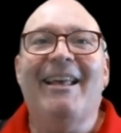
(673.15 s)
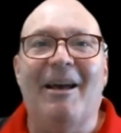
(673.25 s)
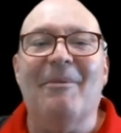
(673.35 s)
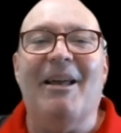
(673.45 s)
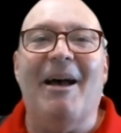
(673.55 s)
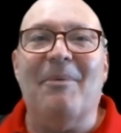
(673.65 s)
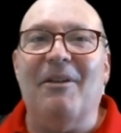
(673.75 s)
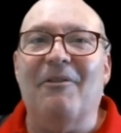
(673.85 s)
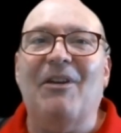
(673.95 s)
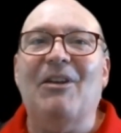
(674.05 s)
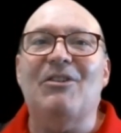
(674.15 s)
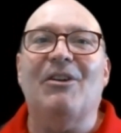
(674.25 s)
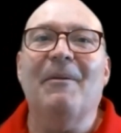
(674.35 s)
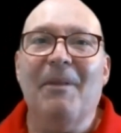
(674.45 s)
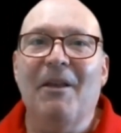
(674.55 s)
coming up in the
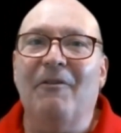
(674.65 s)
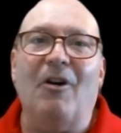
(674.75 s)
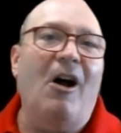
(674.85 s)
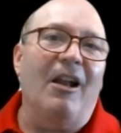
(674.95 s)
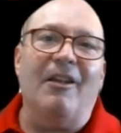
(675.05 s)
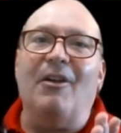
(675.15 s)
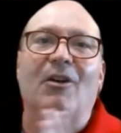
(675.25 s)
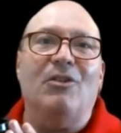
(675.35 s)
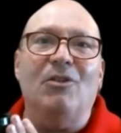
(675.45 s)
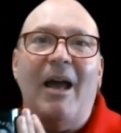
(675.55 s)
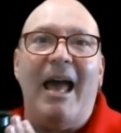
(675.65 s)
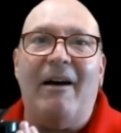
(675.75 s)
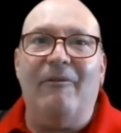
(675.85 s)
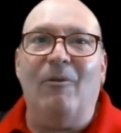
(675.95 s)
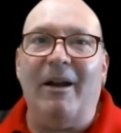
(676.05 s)
future for all of those who
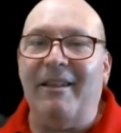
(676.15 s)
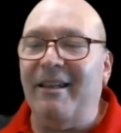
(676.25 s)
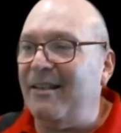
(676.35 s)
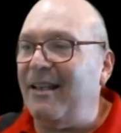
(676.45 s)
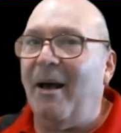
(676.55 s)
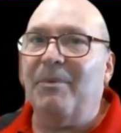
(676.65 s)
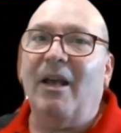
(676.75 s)
have one of these cups.